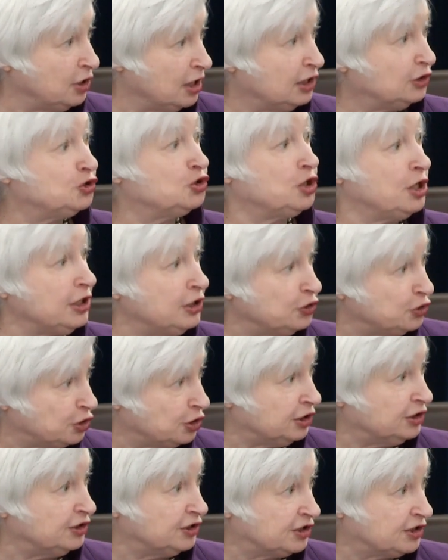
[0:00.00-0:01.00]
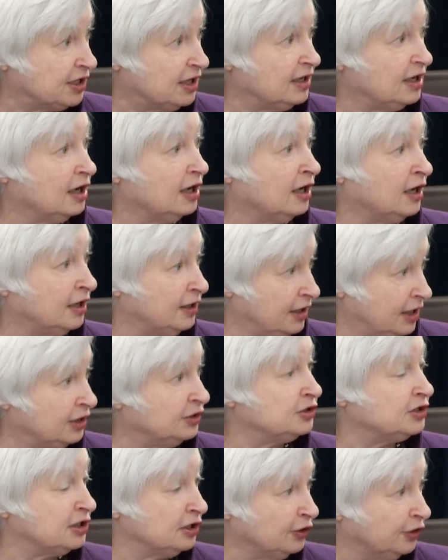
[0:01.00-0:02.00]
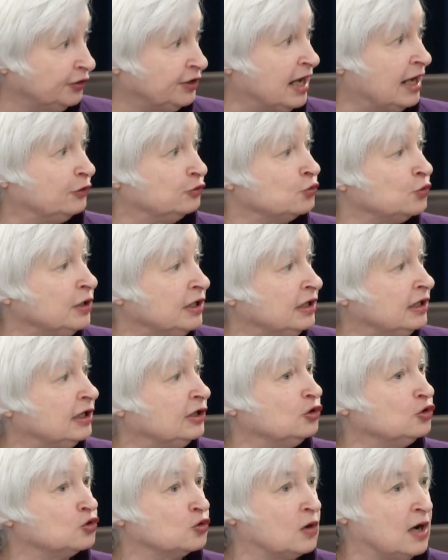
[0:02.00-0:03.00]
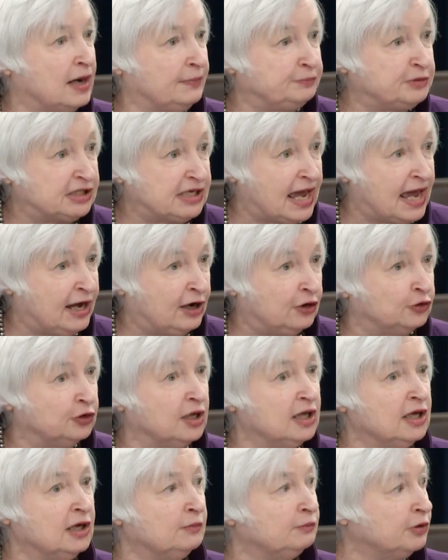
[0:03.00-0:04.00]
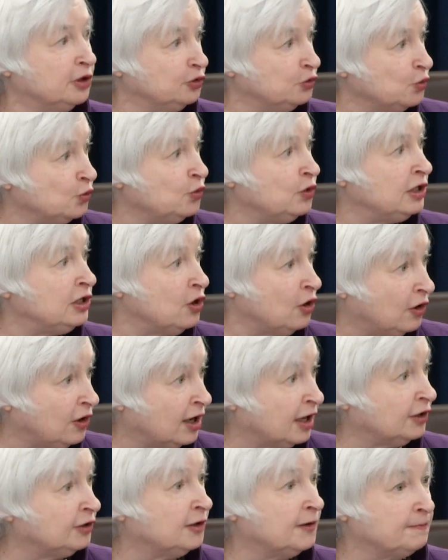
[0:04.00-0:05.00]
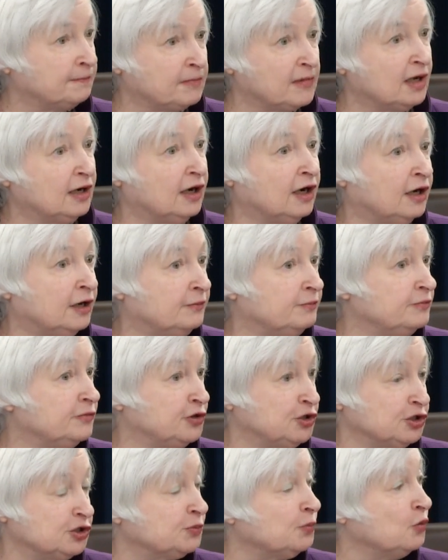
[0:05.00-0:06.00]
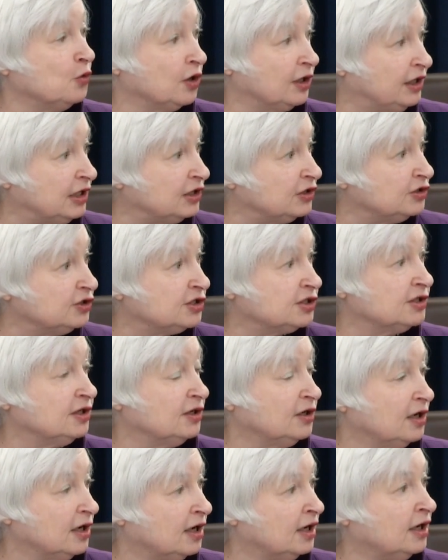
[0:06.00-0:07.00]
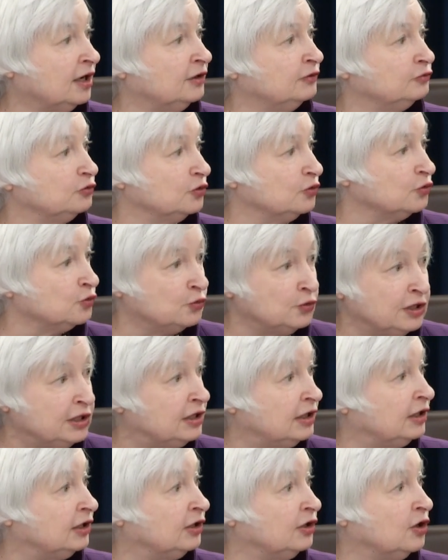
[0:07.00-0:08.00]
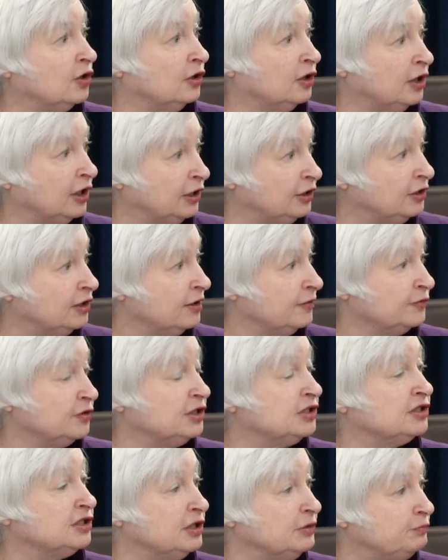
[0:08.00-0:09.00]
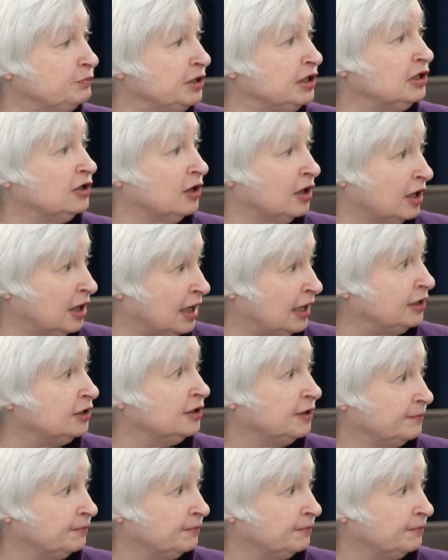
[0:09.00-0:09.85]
changes until that reading drops out. But we are, this morning's reading on the CPI